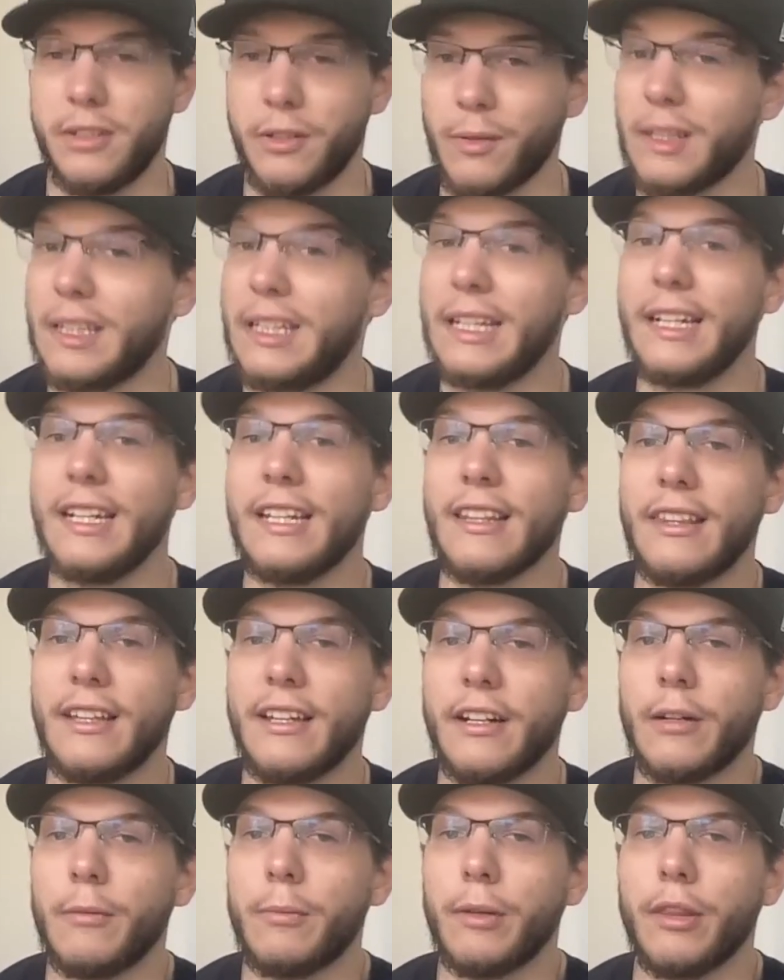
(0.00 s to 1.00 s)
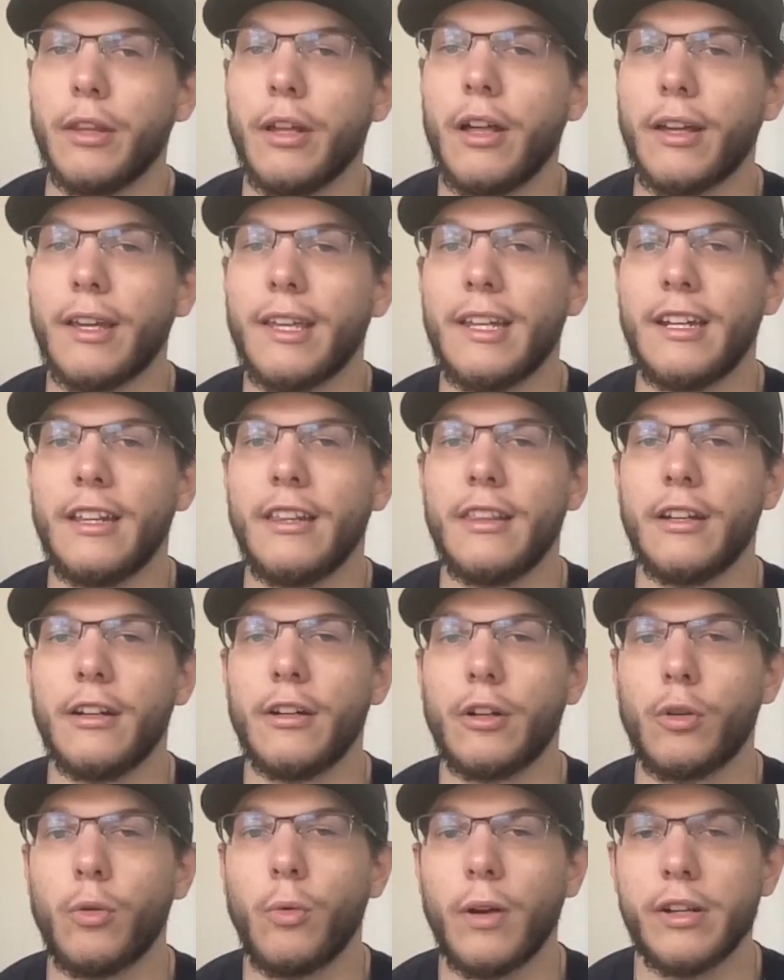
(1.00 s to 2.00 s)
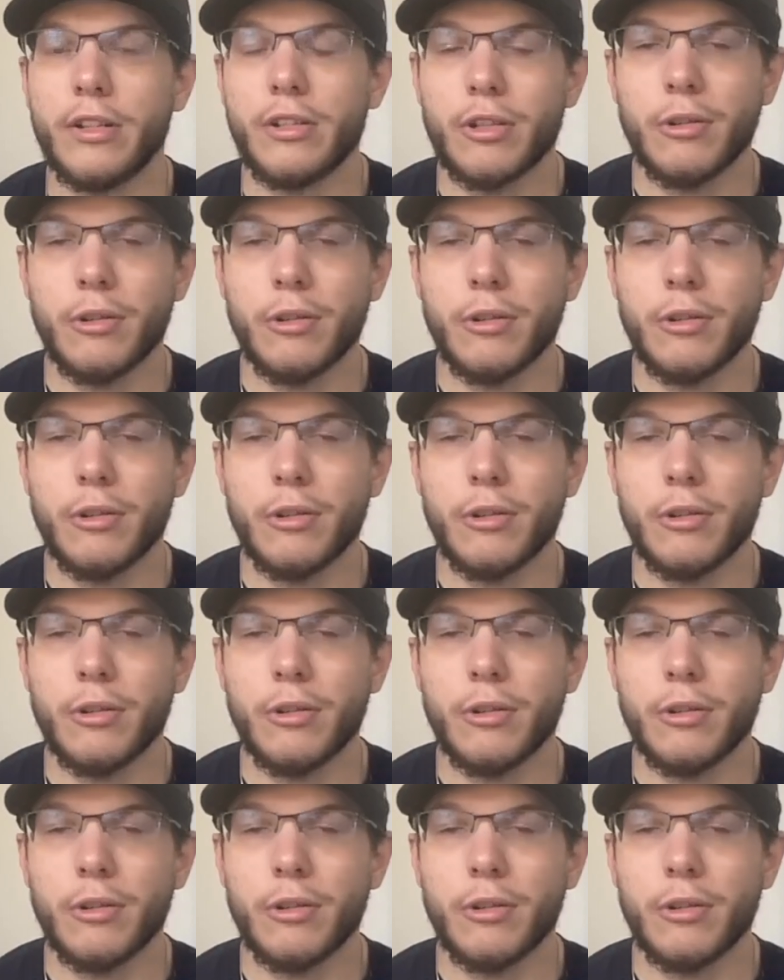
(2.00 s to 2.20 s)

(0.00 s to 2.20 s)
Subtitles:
They were getting there, but not getting there quite